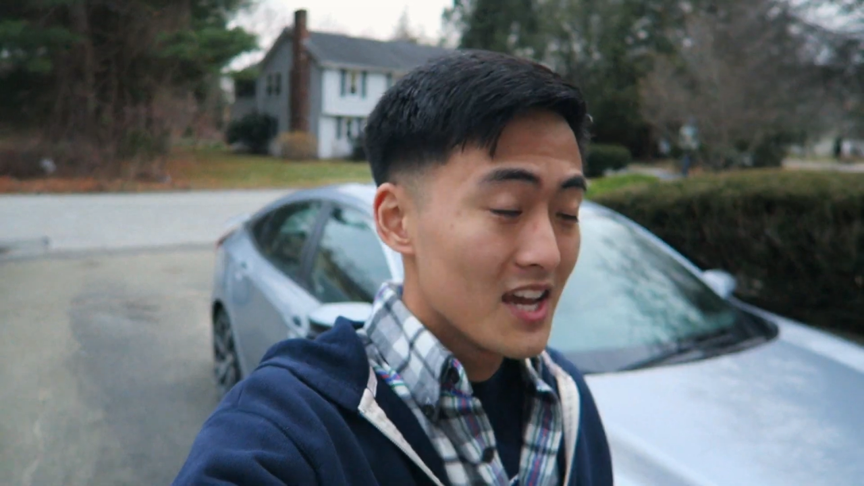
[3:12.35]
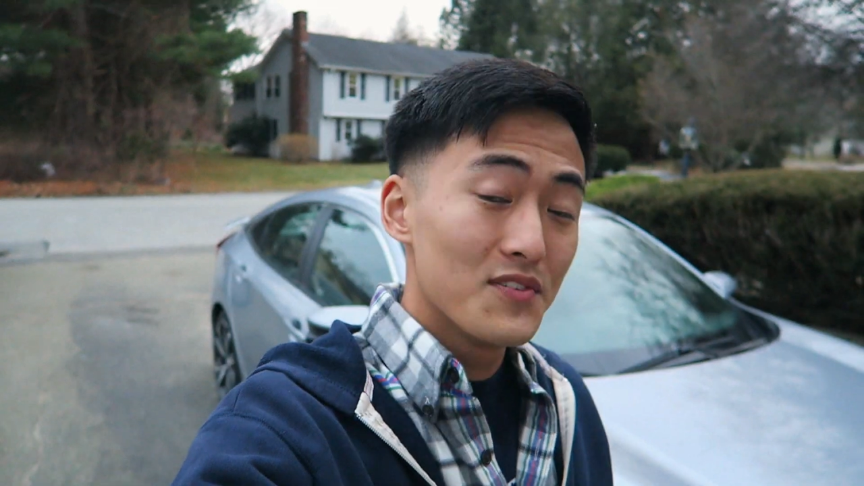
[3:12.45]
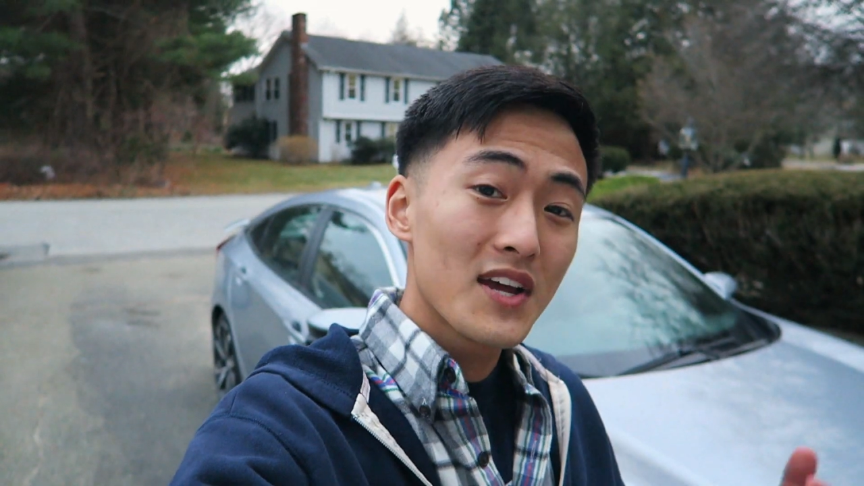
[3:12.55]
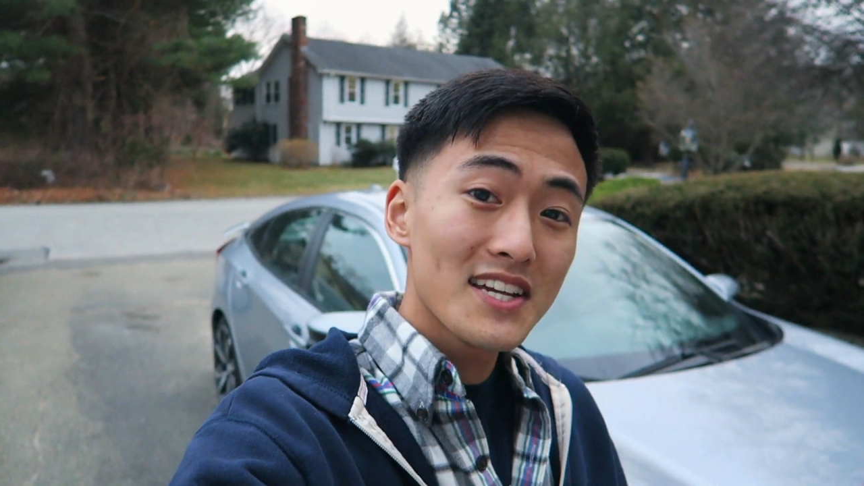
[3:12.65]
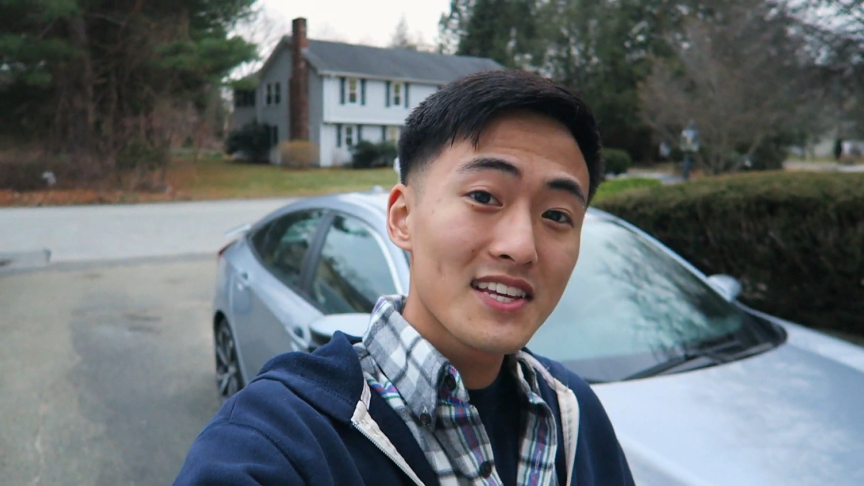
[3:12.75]

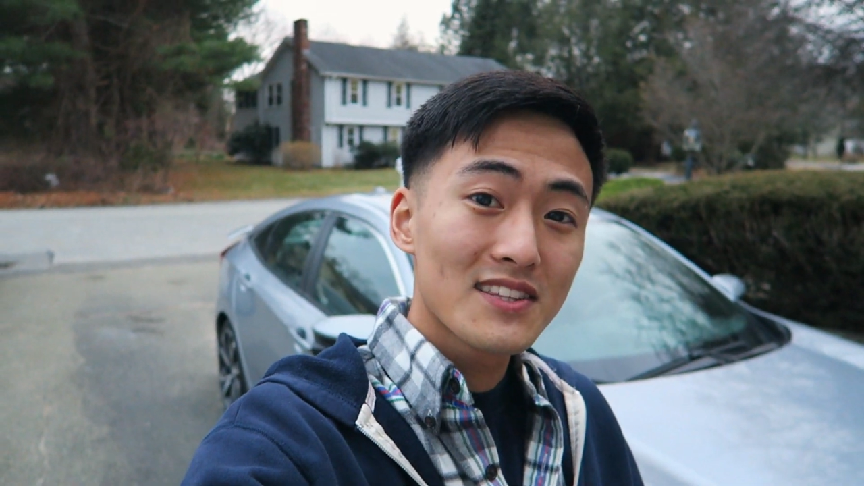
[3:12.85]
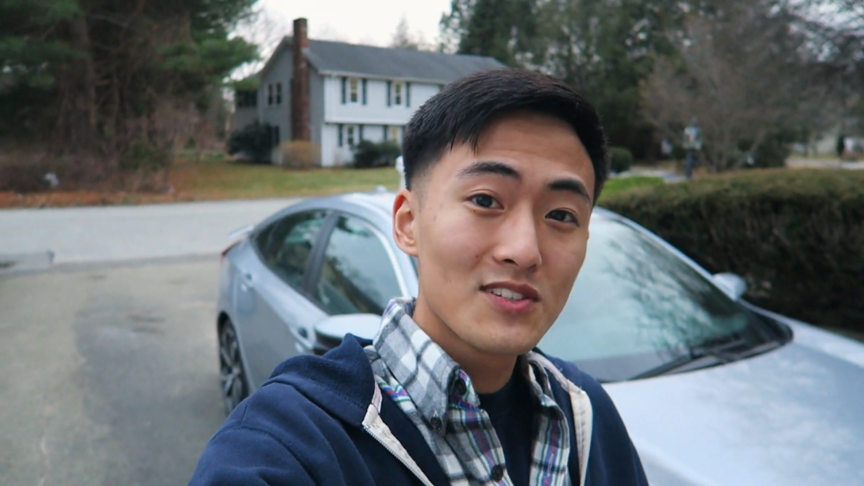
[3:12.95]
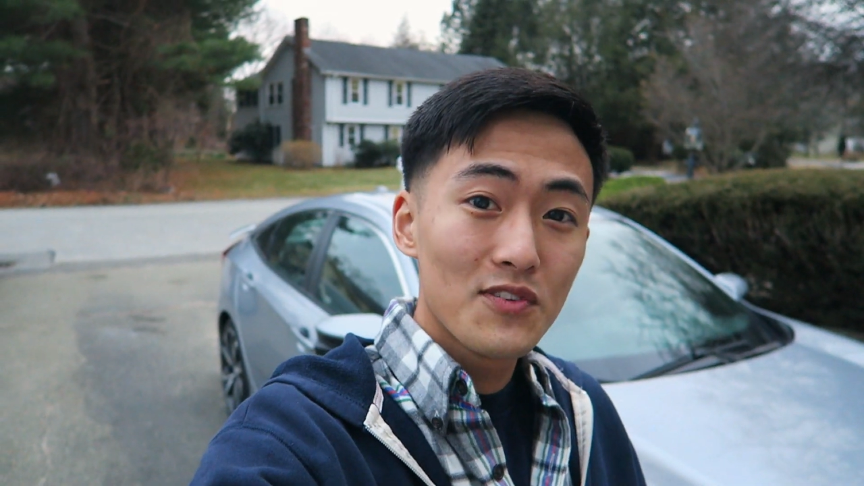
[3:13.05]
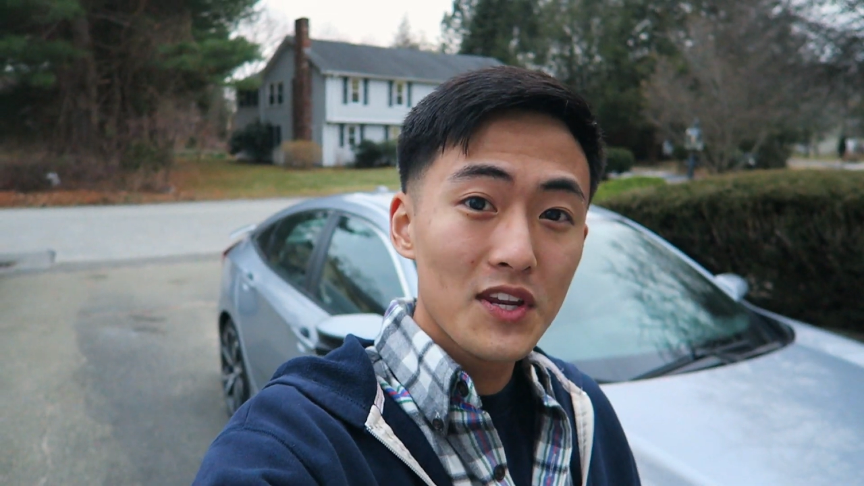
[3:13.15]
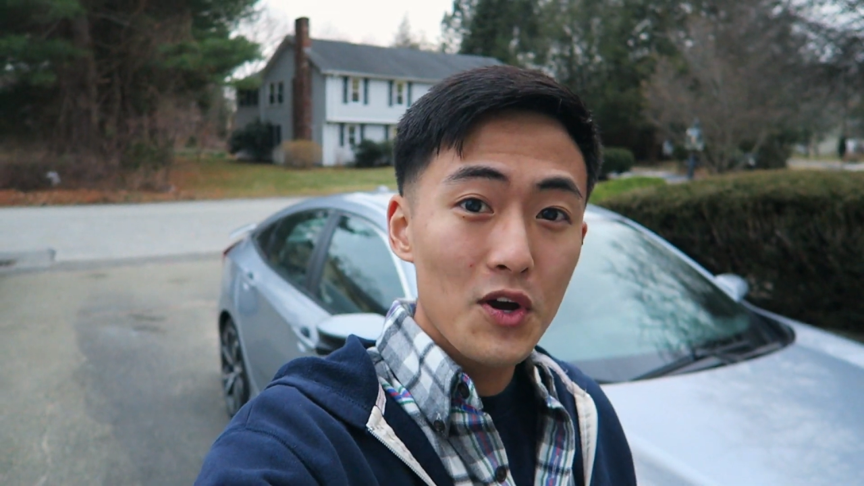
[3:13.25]
If you guys like
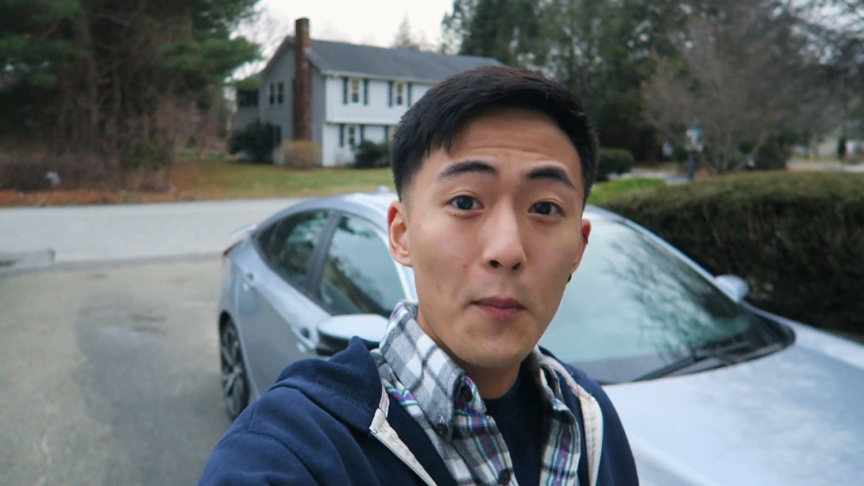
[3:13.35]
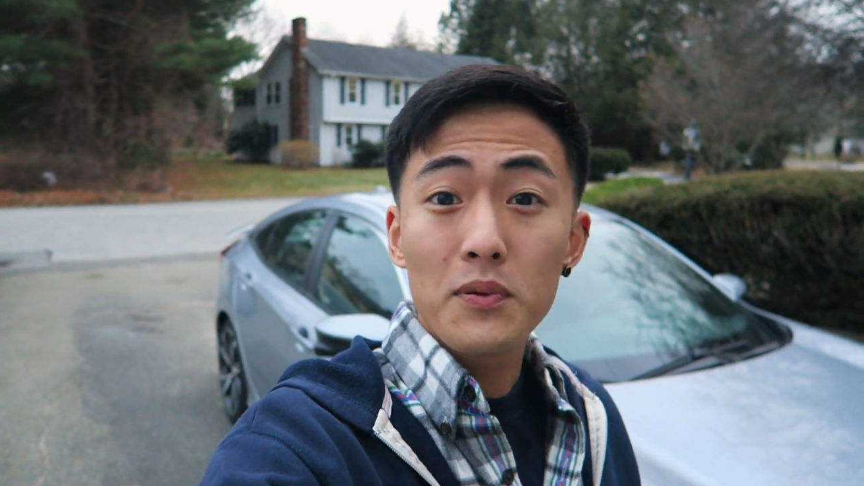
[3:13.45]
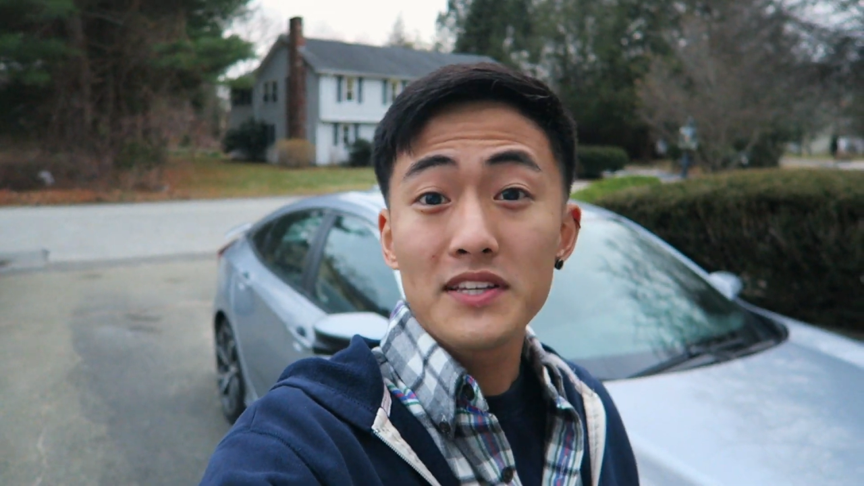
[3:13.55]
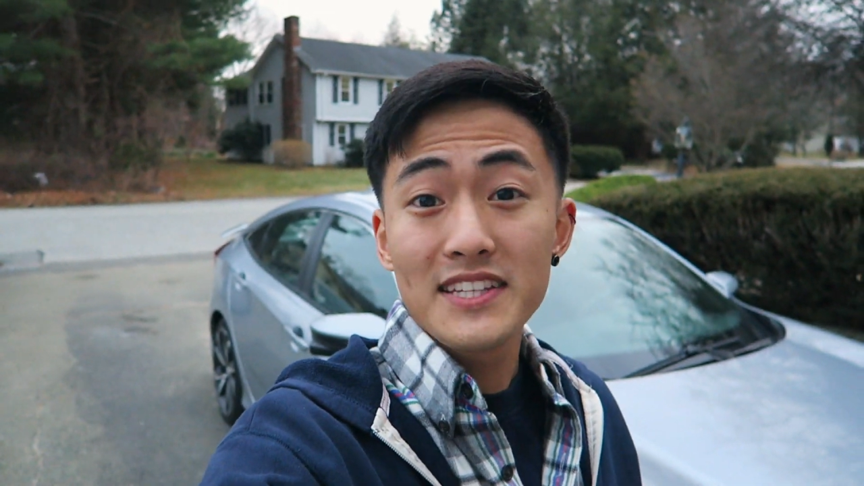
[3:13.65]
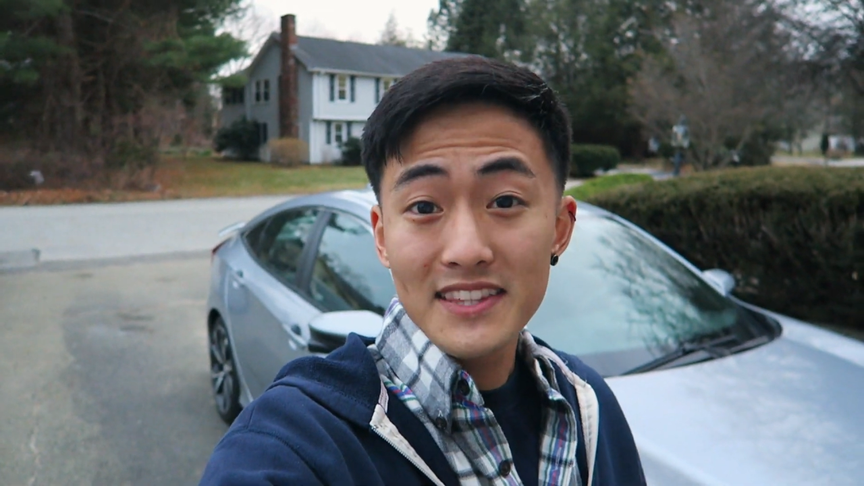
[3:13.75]
this video,
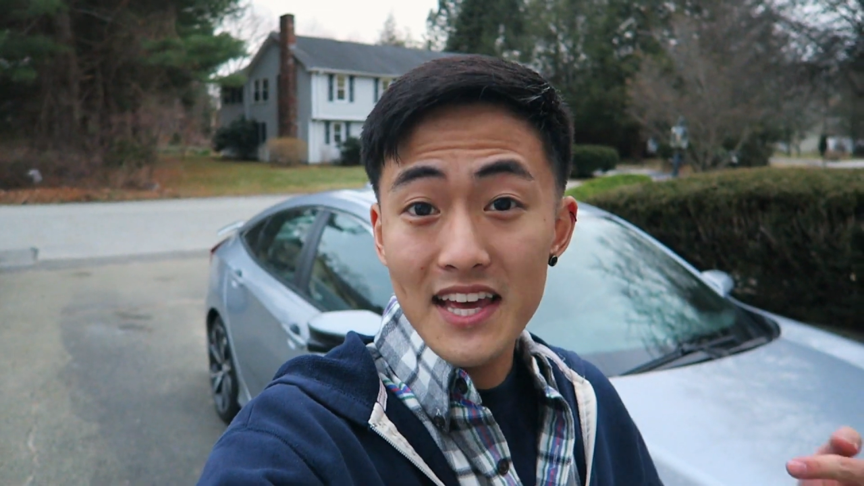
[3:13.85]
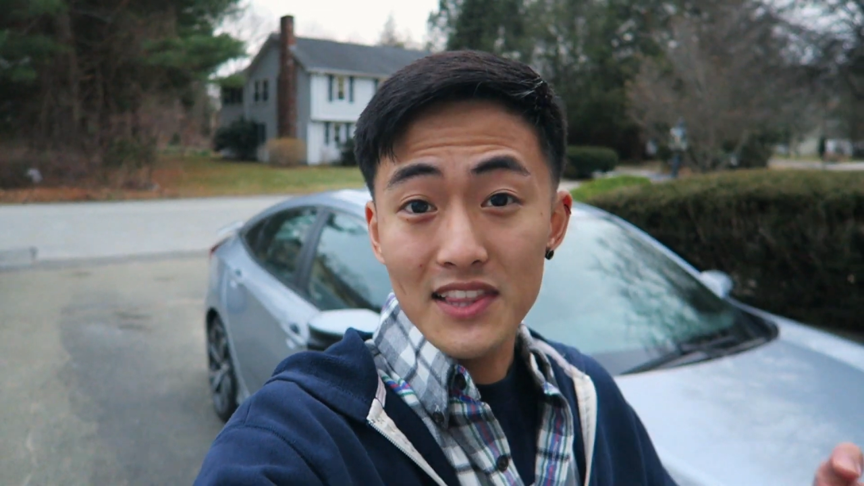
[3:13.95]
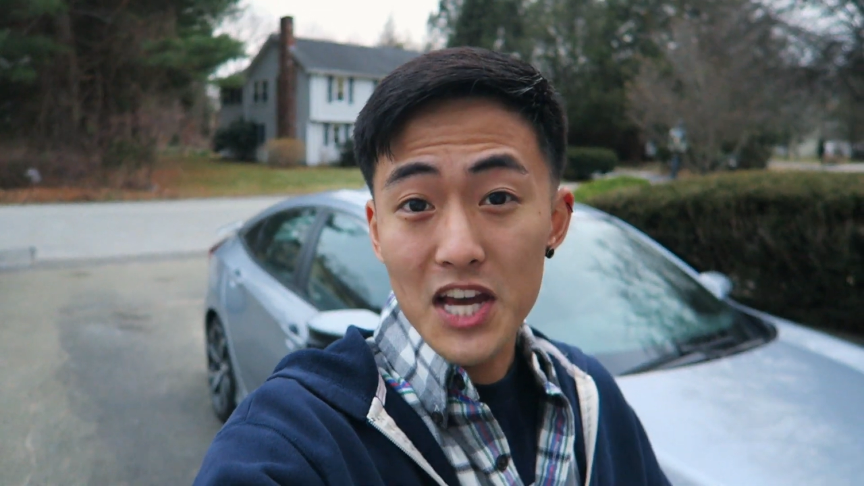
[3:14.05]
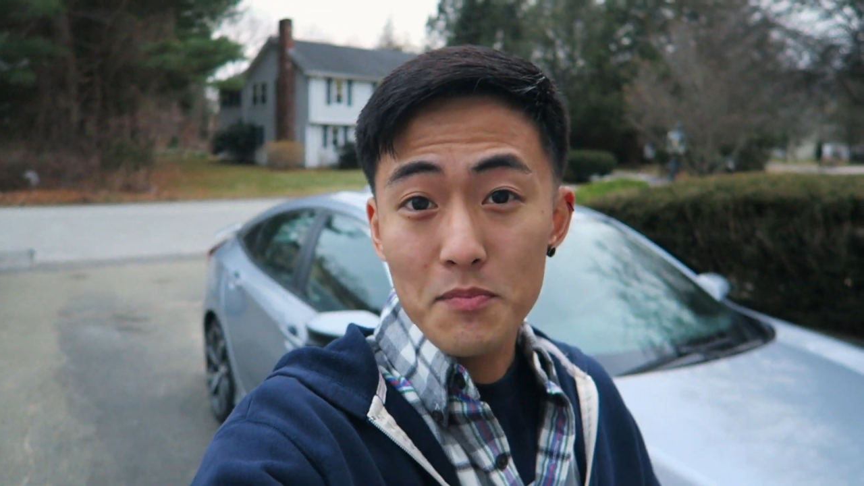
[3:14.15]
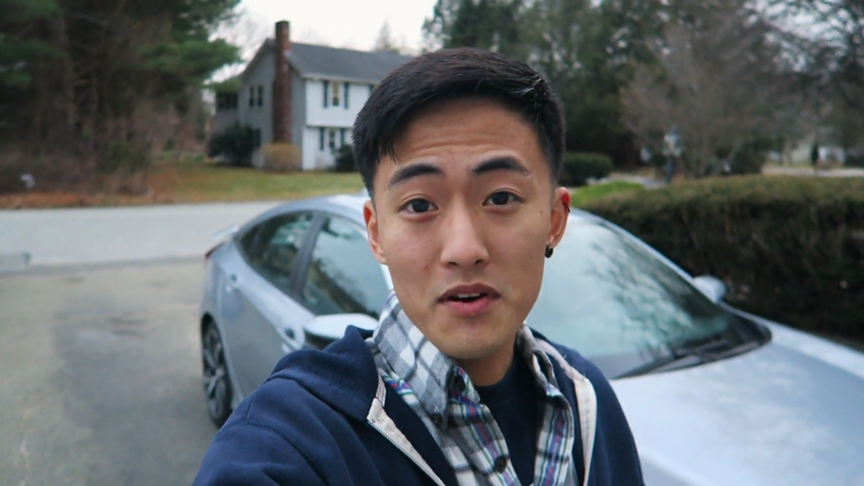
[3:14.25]
please hit that
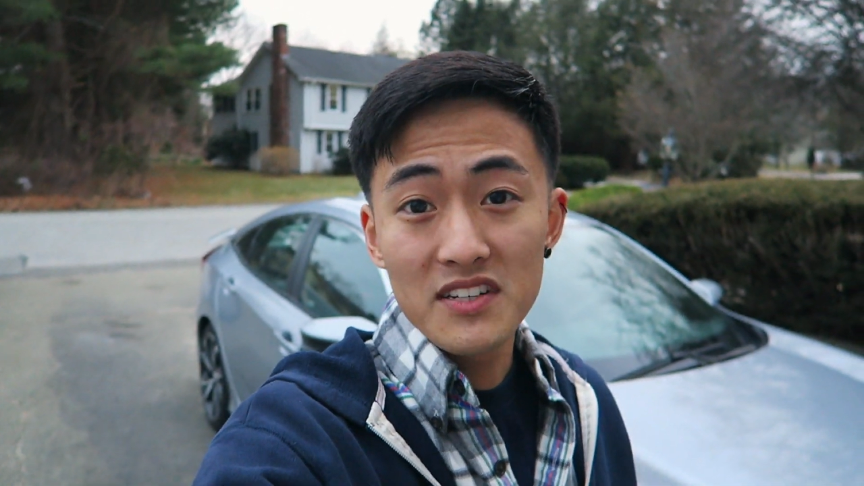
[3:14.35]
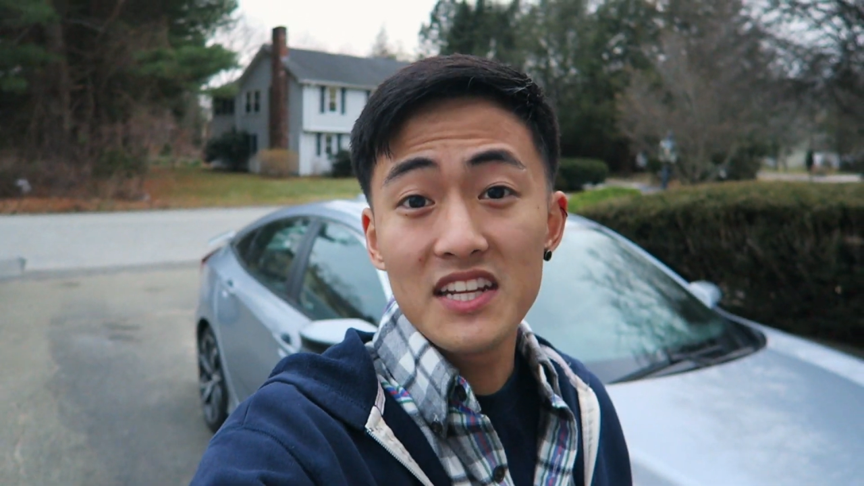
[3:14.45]
like button,